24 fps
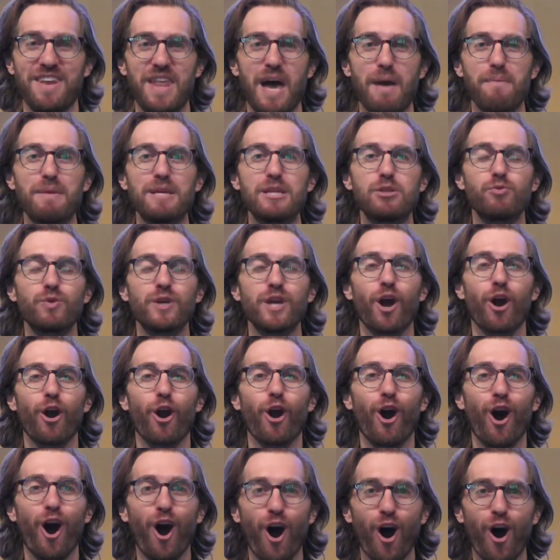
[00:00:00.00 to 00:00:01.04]
That means we are
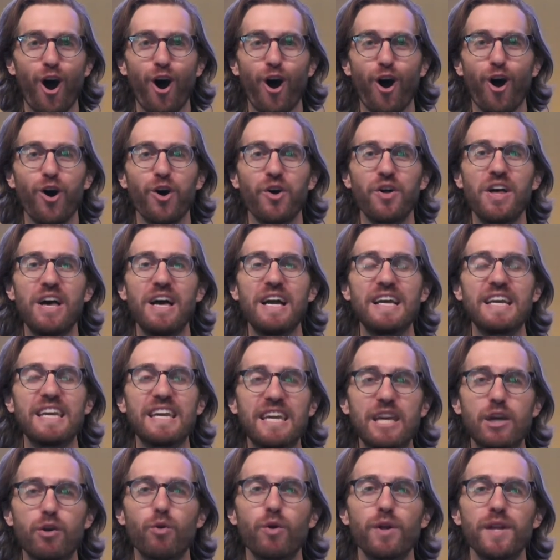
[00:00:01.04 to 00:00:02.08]
all
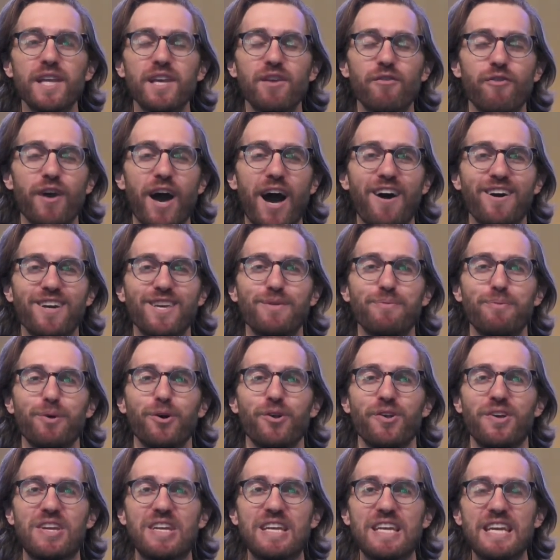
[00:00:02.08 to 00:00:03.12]
equally valuable
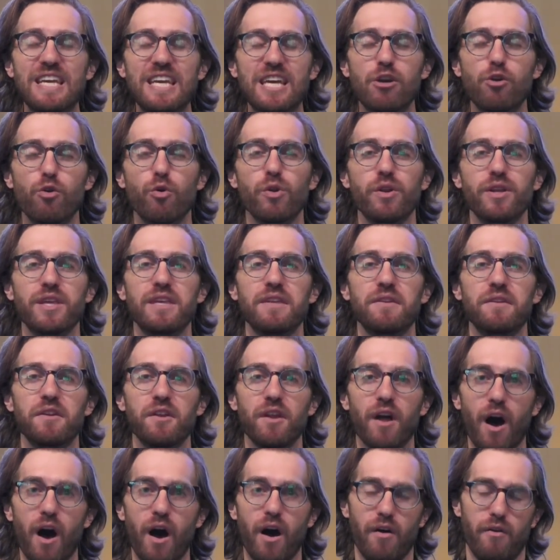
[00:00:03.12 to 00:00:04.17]
and equally
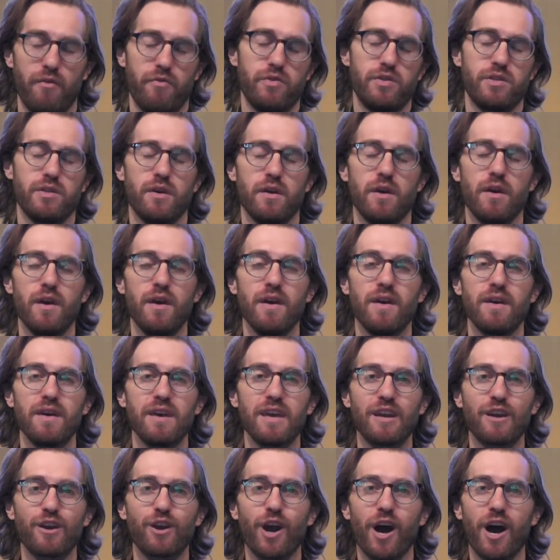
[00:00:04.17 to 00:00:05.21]
loved
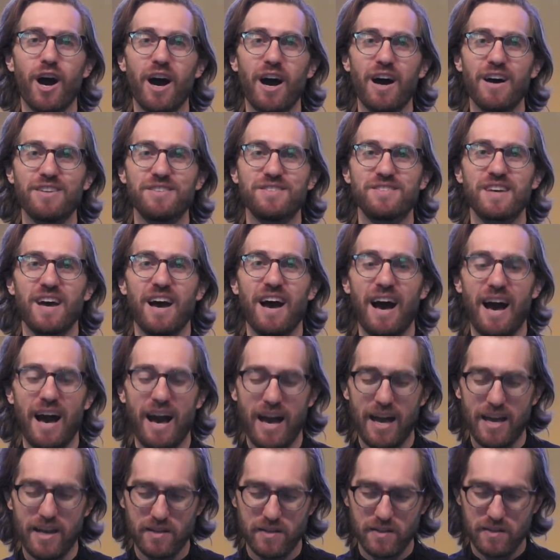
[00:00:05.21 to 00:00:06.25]
in God's
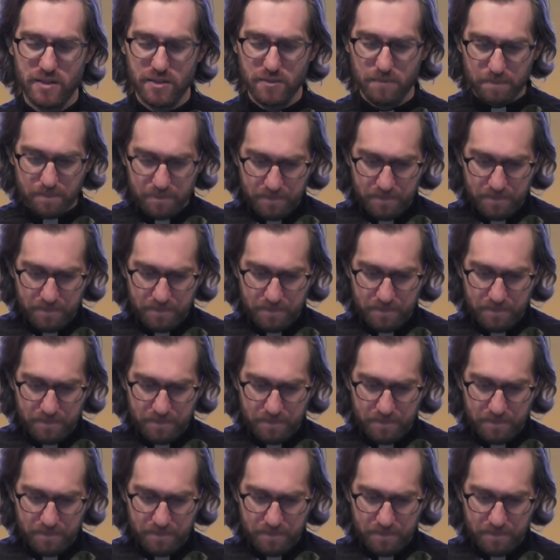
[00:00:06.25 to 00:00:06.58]
eyes.